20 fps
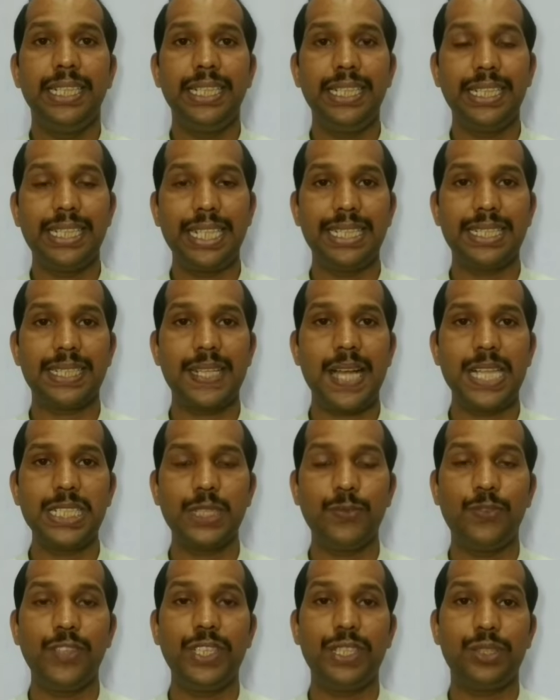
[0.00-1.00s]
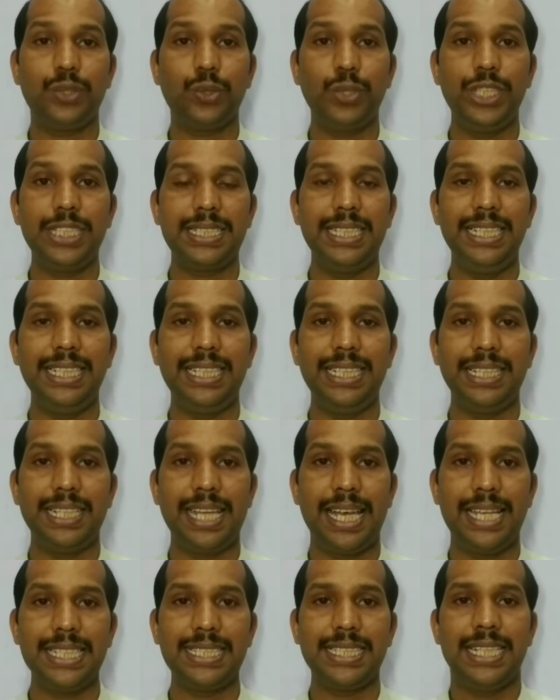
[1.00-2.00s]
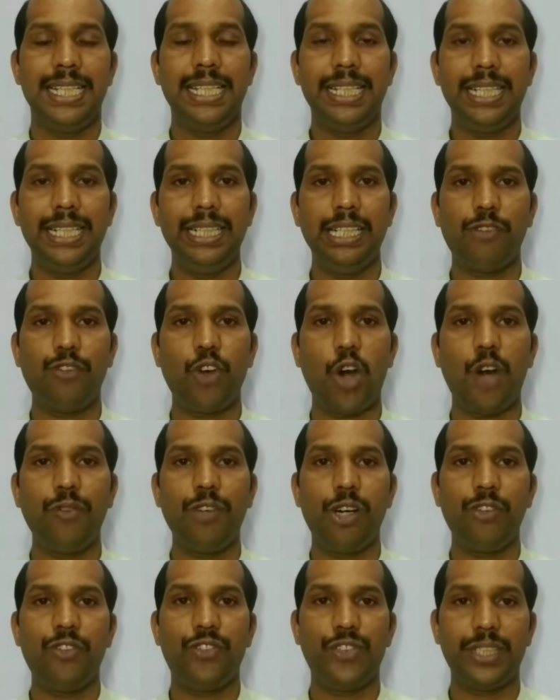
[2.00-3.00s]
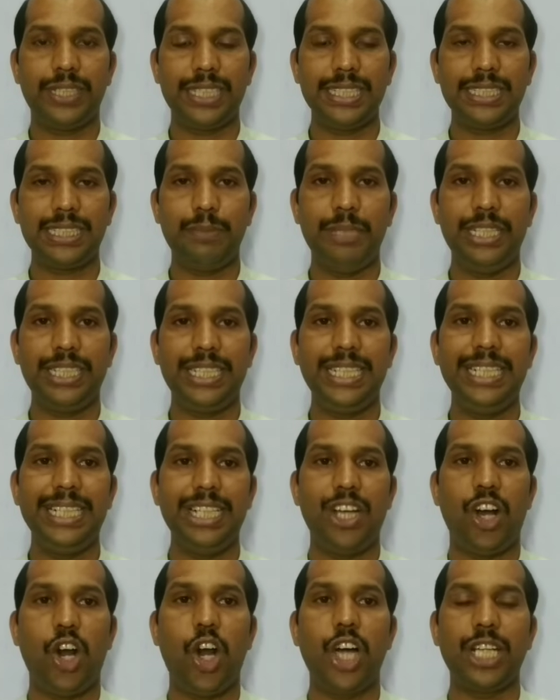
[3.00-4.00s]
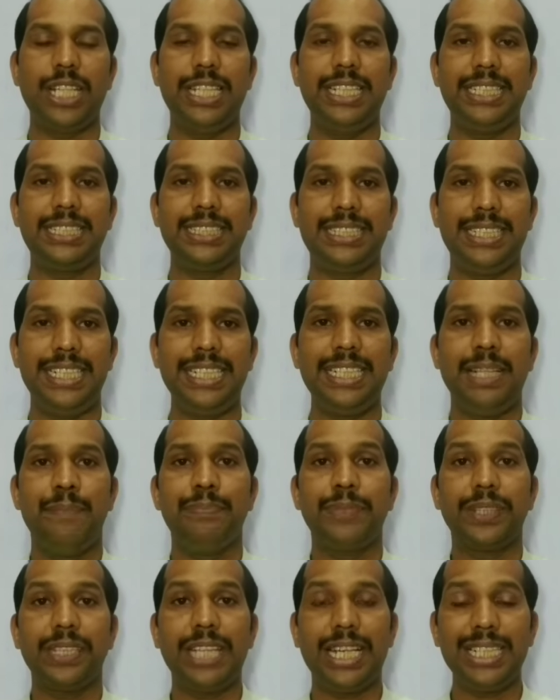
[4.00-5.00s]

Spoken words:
He can transfer to his legal heirs in a form of testamentary or interstate.